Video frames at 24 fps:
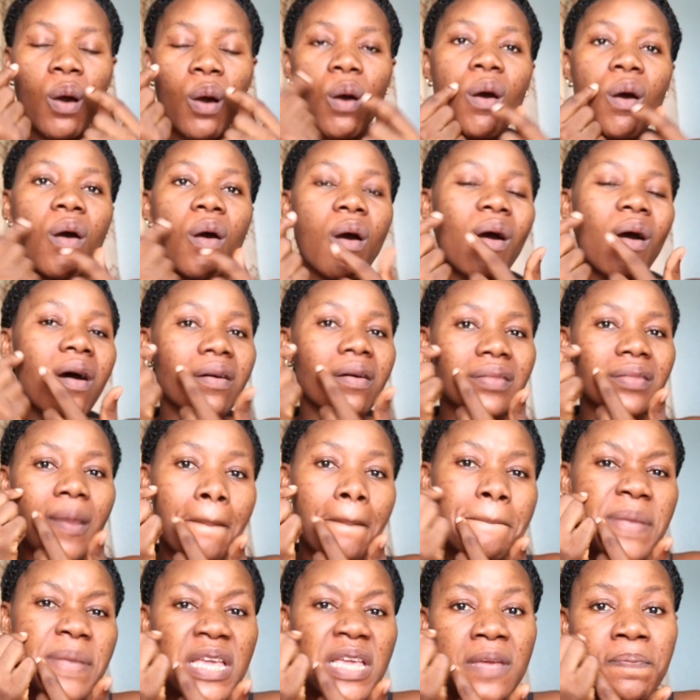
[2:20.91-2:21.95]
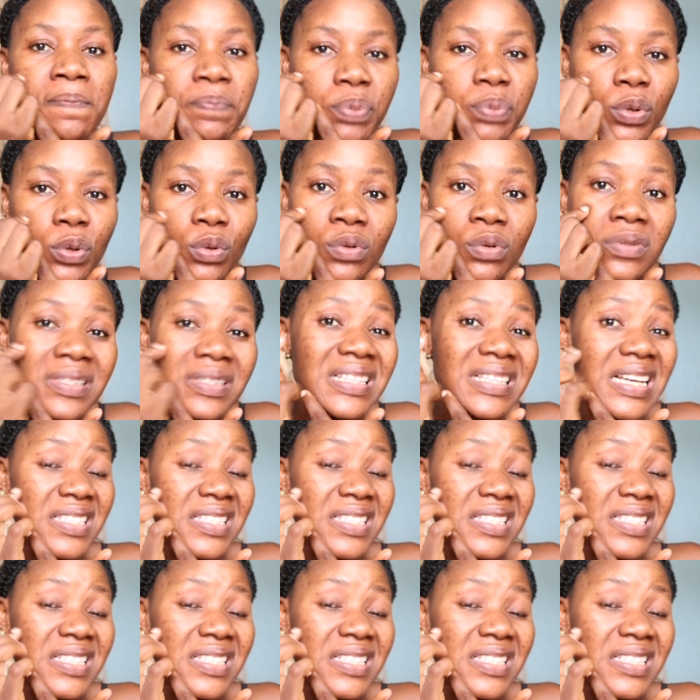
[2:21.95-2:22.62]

or the pimples,